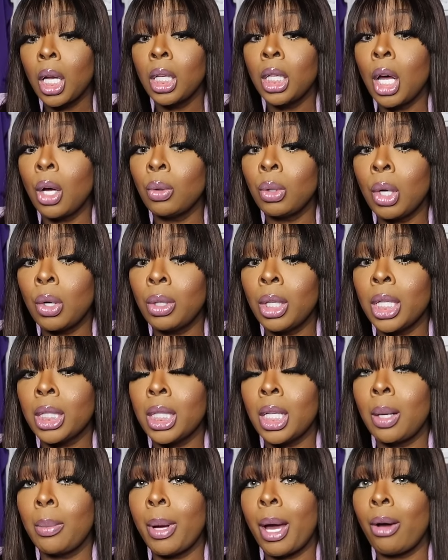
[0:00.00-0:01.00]
don't know
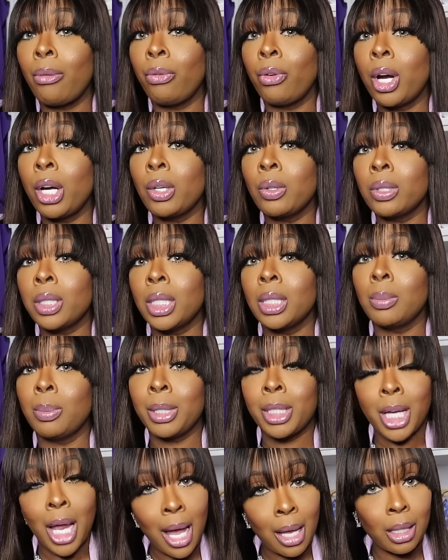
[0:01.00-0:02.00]
nothing about fragrances,
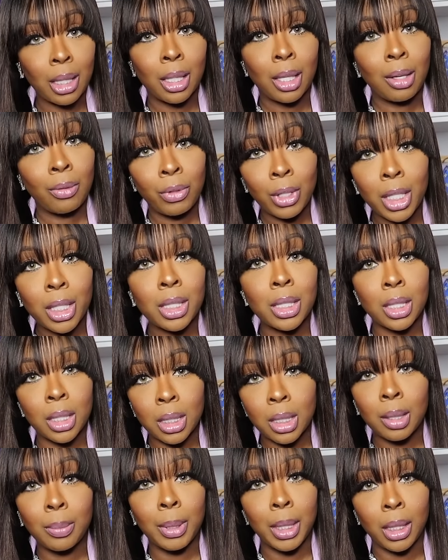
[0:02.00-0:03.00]
but y'all love listening
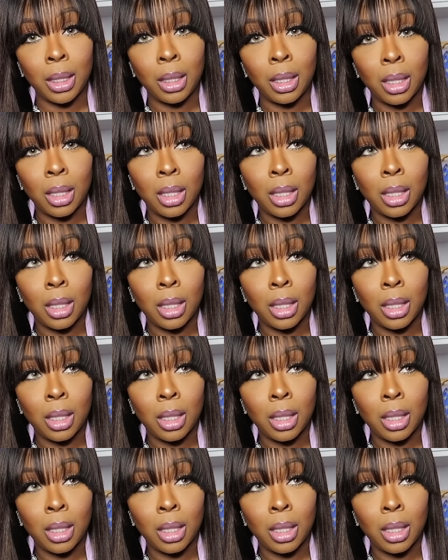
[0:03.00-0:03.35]
to me.